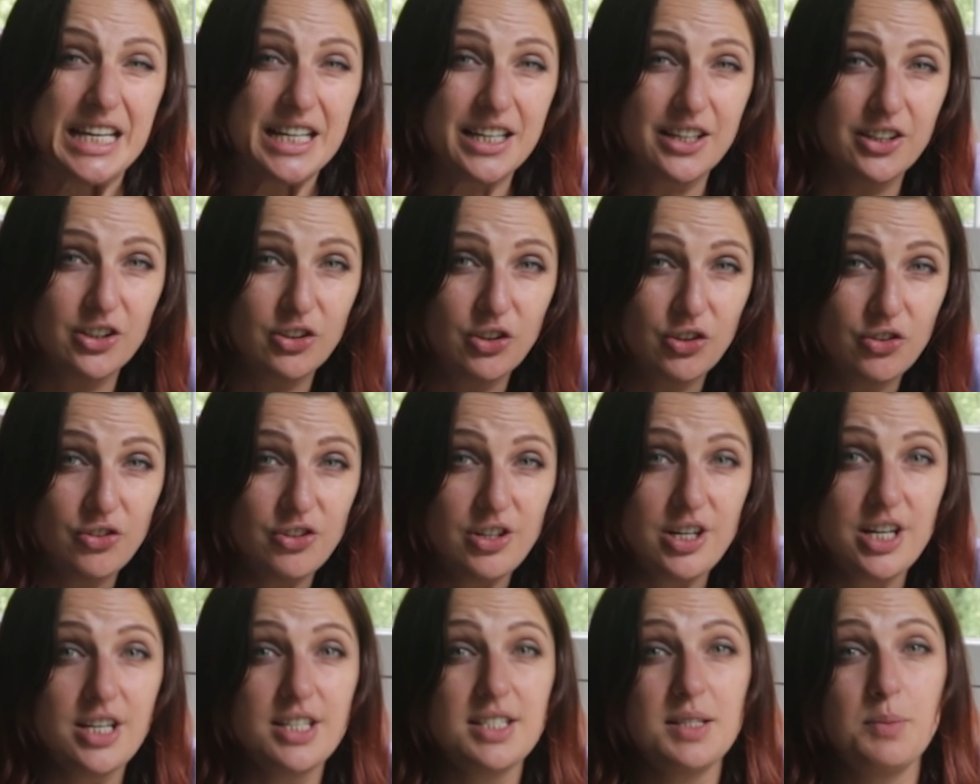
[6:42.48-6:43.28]

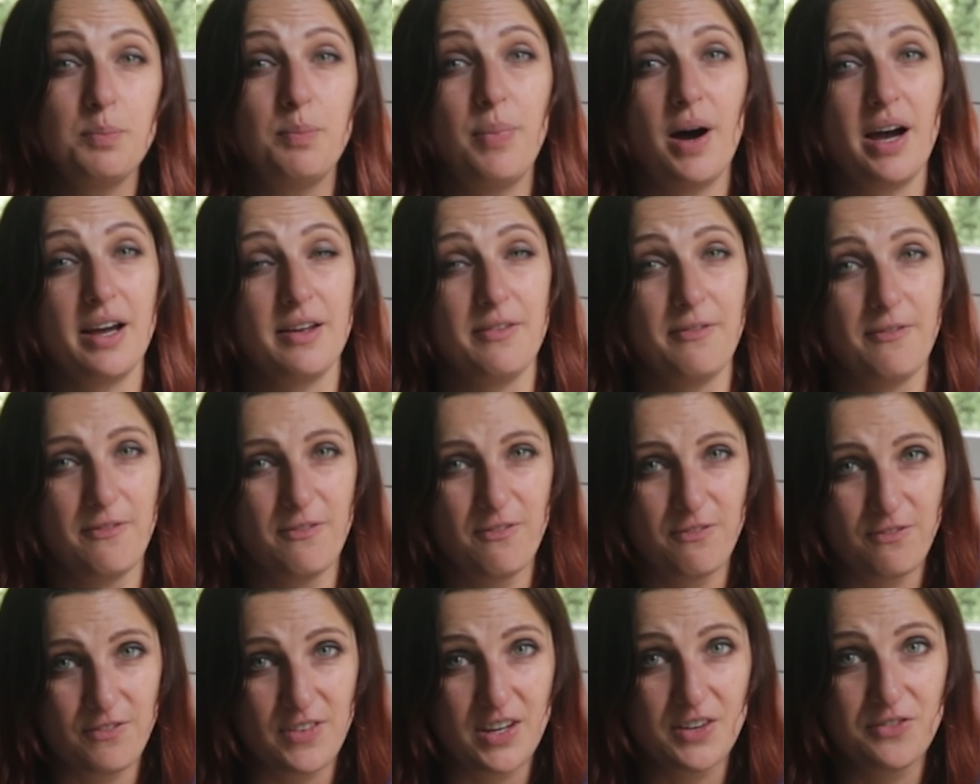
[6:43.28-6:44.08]
increased by
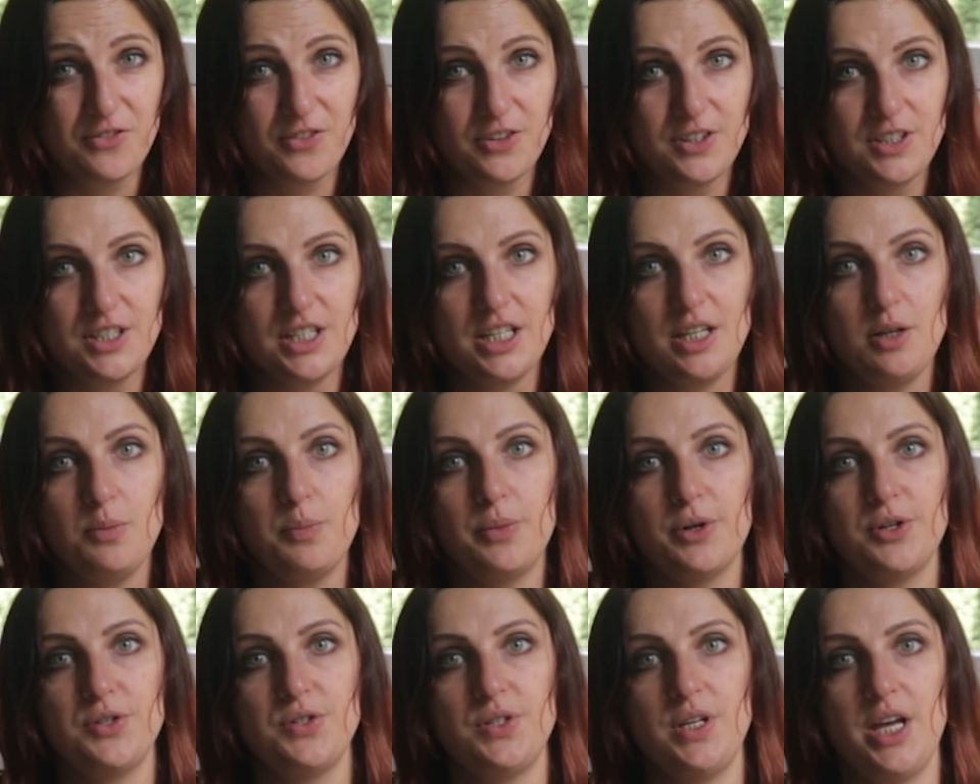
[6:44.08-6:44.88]

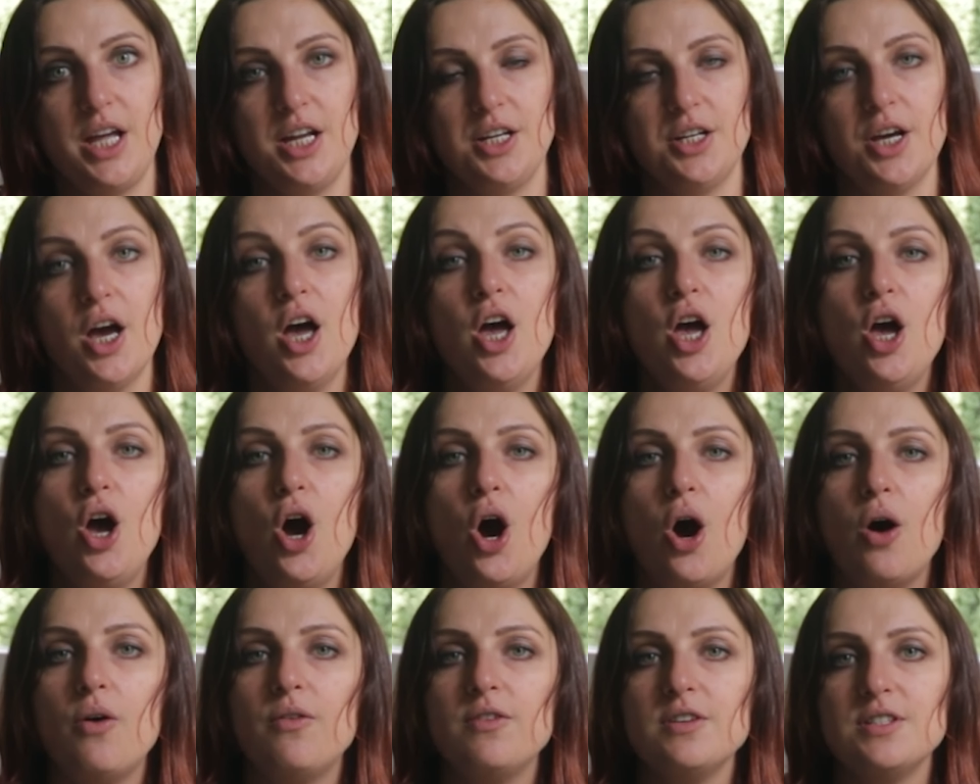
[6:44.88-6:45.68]
15%
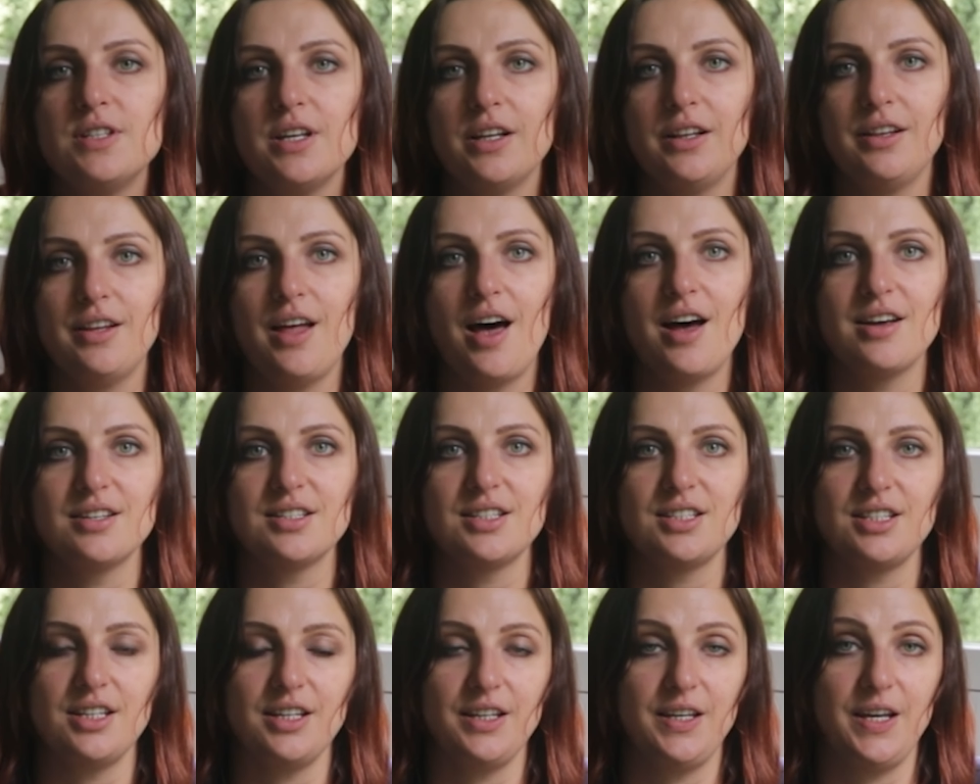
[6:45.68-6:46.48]
over the
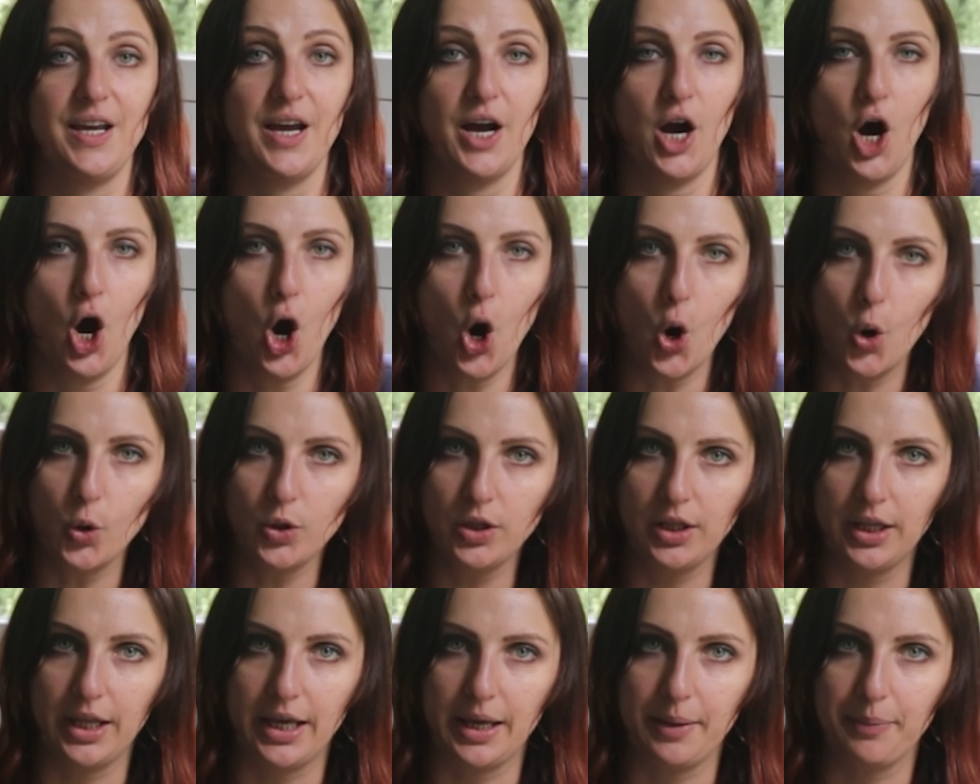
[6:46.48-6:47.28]
last year
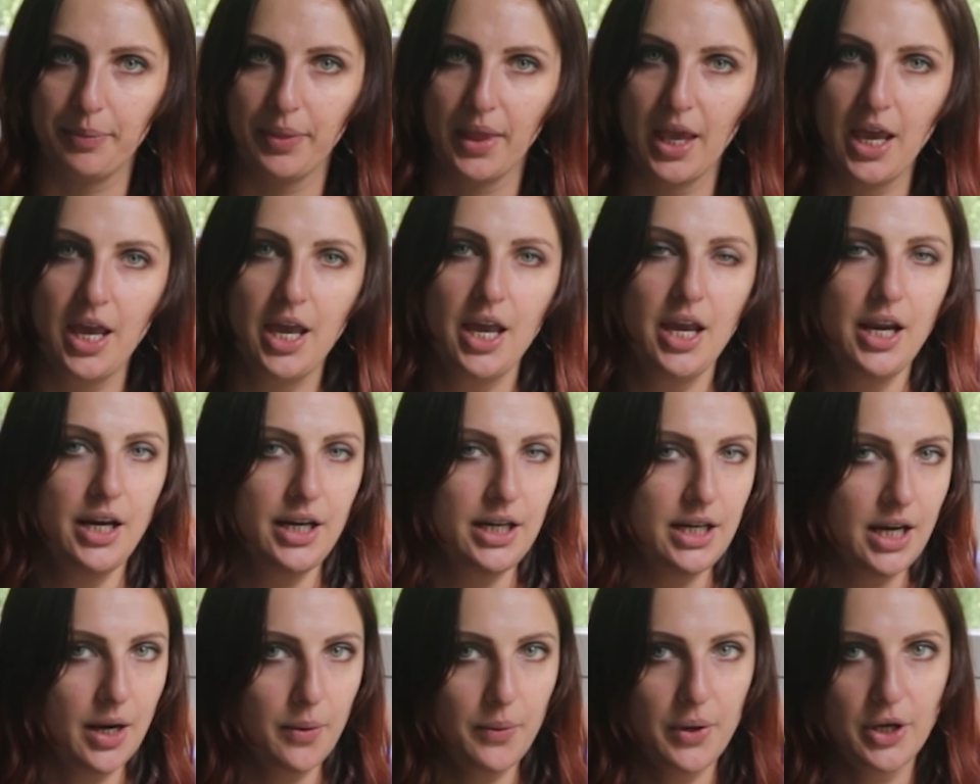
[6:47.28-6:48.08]
only.
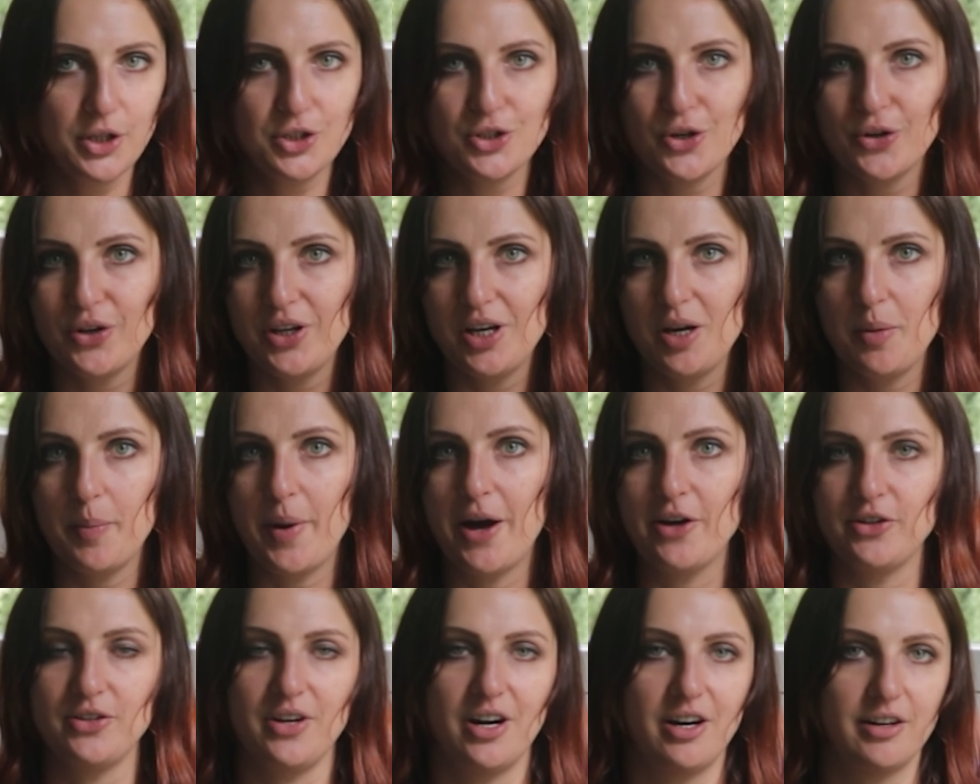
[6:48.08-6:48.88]
Here we're talking
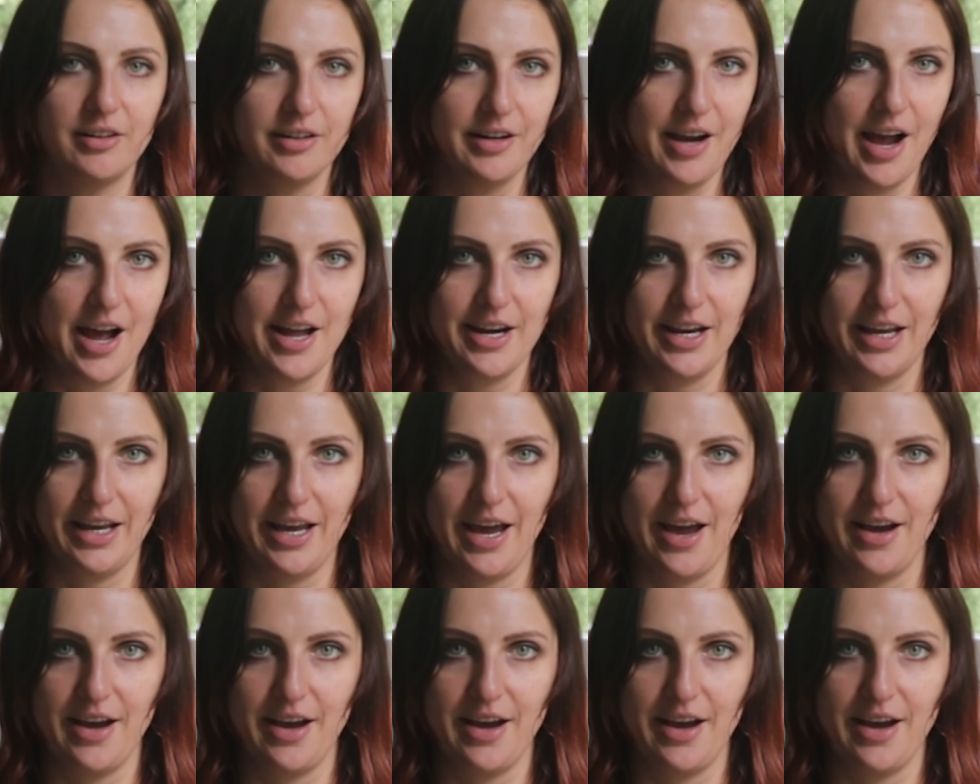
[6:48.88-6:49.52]
about organic